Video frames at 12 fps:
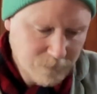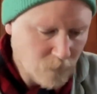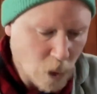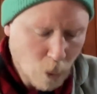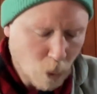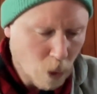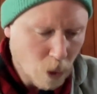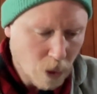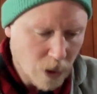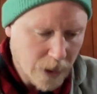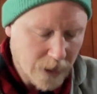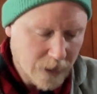or
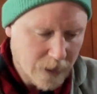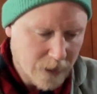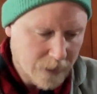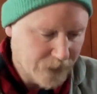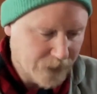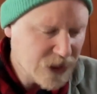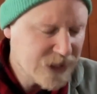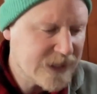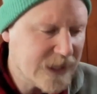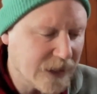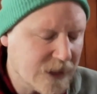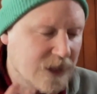uh, the
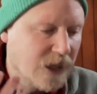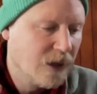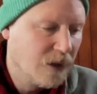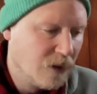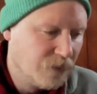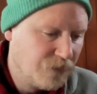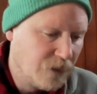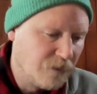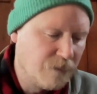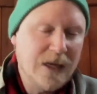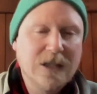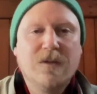sector of, of
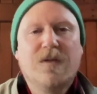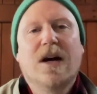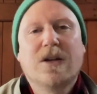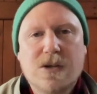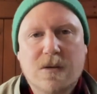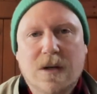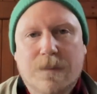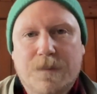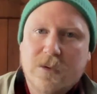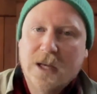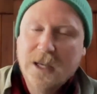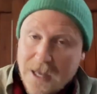manufacturing,
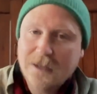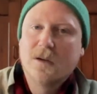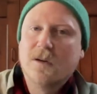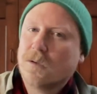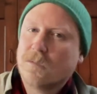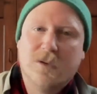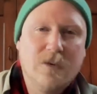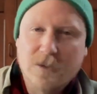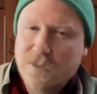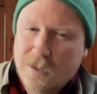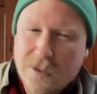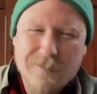they had a lot of resources.
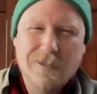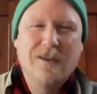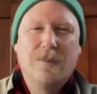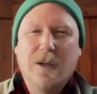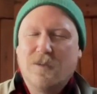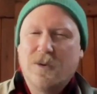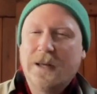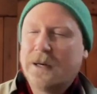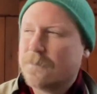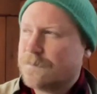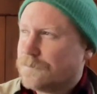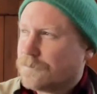Can't really speak for
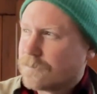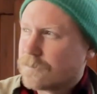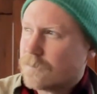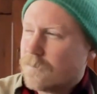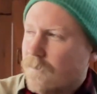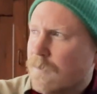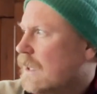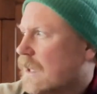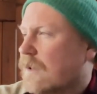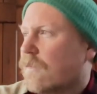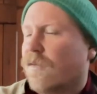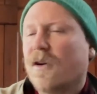now. Like,
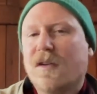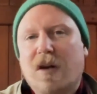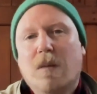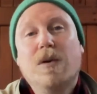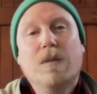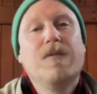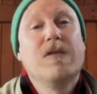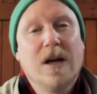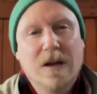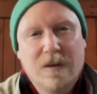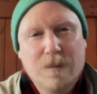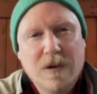for example,
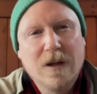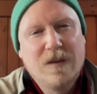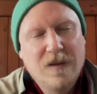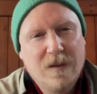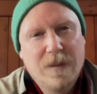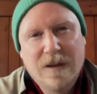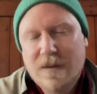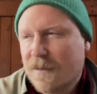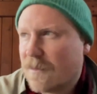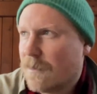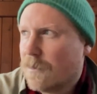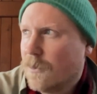bricks. Bricks is the best
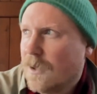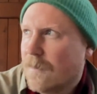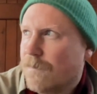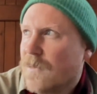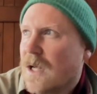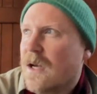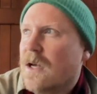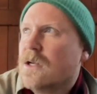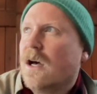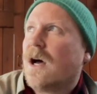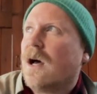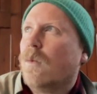example here.
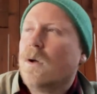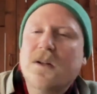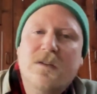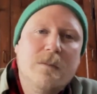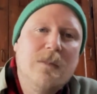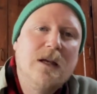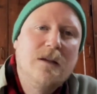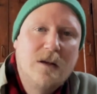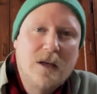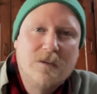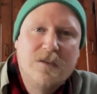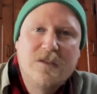I wanted to make kind
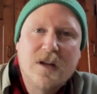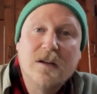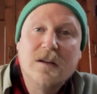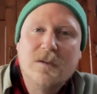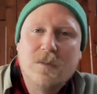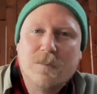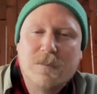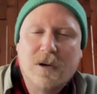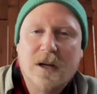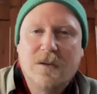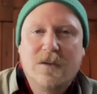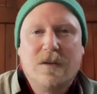of studies with
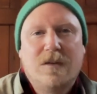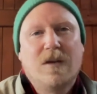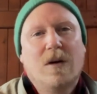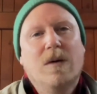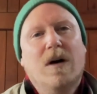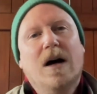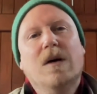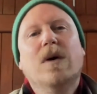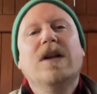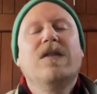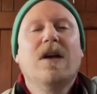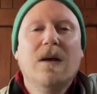bricks. So I went
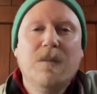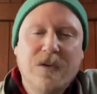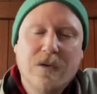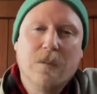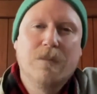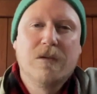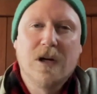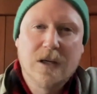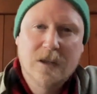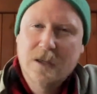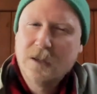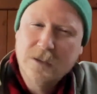to Ibstock Brick,
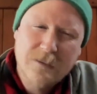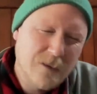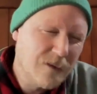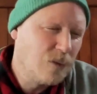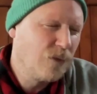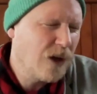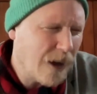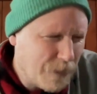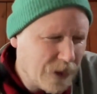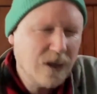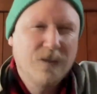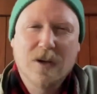and I did this with
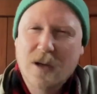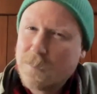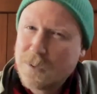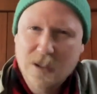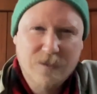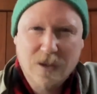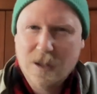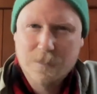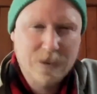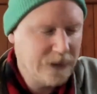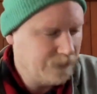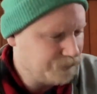company after company after company,